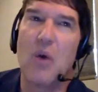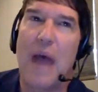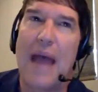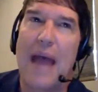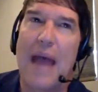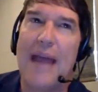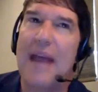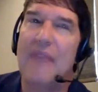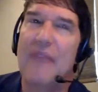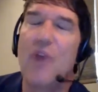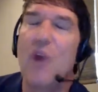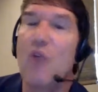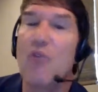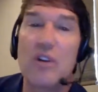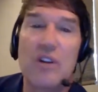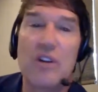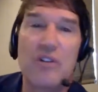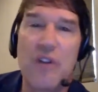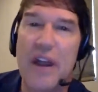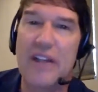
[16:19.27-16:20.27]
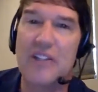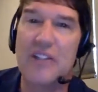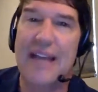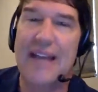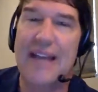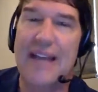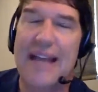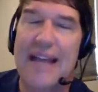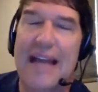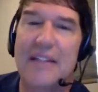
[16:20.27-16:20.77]
So I have no
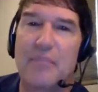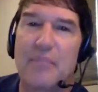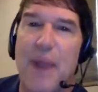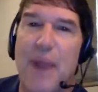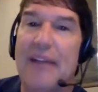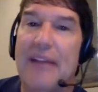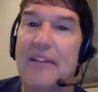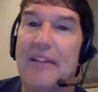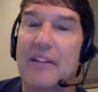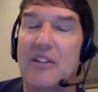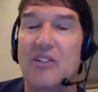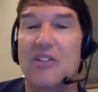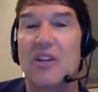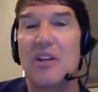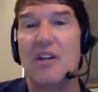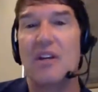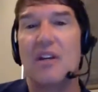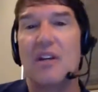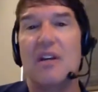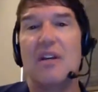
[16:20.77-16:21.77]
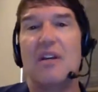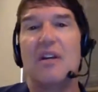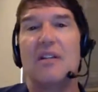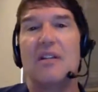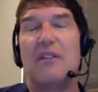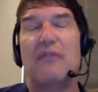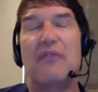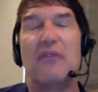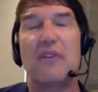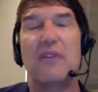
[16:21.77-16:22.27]
regrets. I got to practice
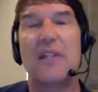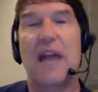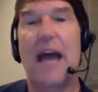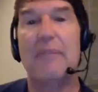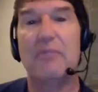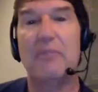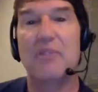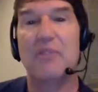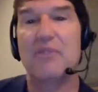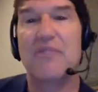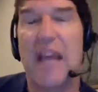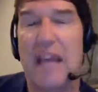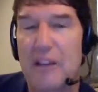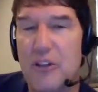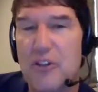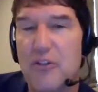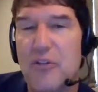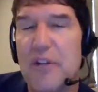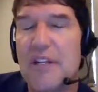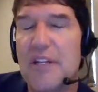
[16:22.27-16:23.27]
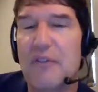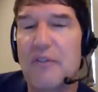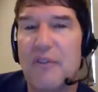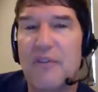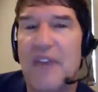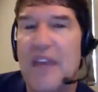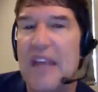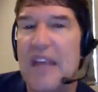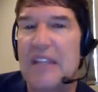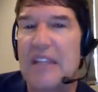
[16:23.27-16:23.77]
different types of
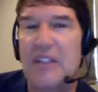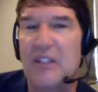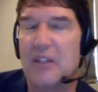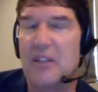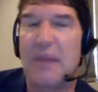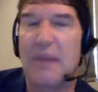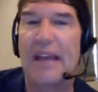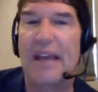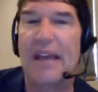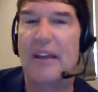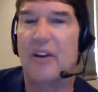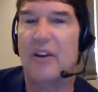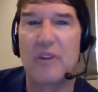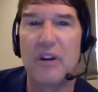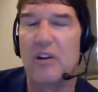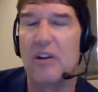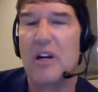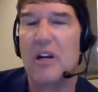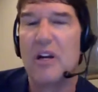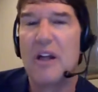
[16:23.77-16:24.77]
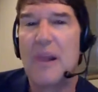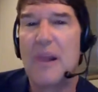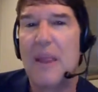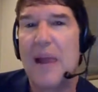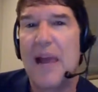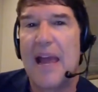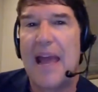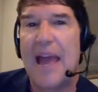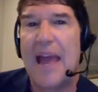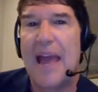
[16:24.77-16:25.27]
dentistry, different phases of my
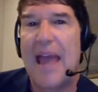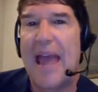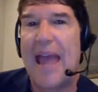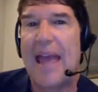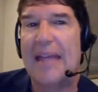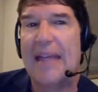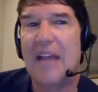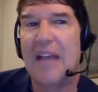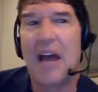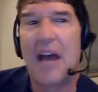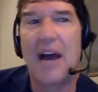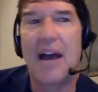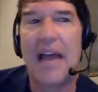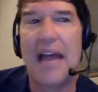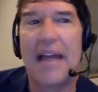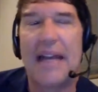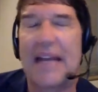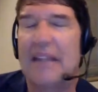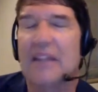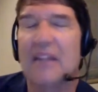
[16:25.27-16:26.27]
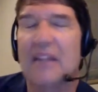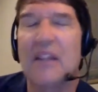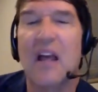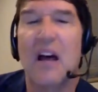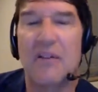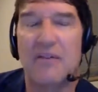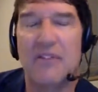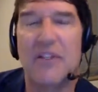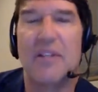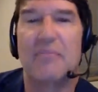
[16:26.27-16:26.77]
career and uh, and
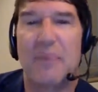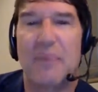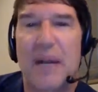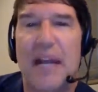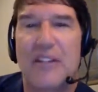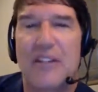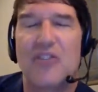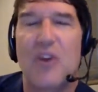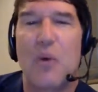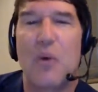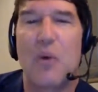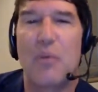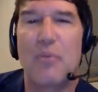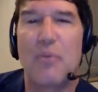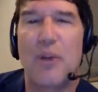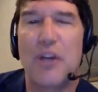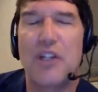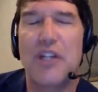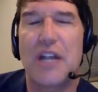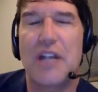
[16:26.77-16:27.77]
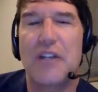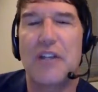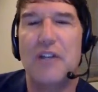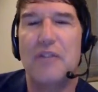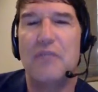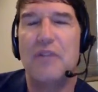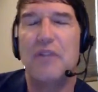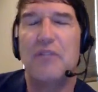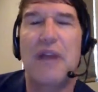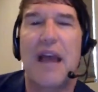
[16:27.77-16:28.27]
I loved it. But I just so
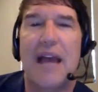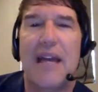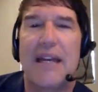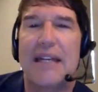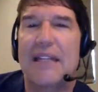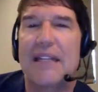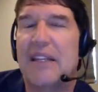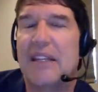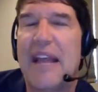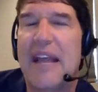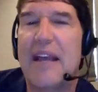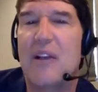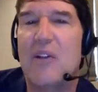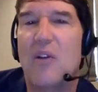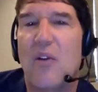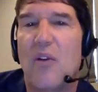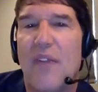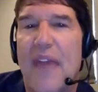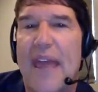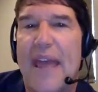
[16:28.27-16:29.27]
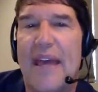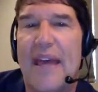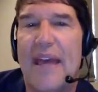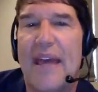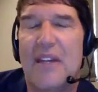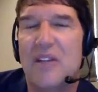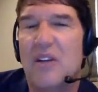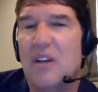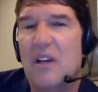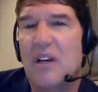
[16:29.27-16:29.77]
appreciate you. You kind of hit the nail
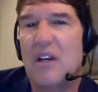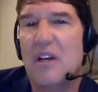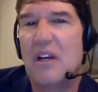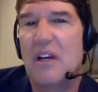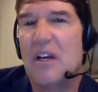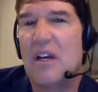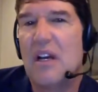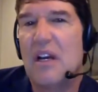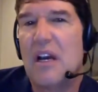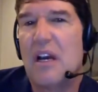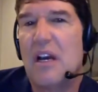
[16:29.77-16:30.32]
on the head.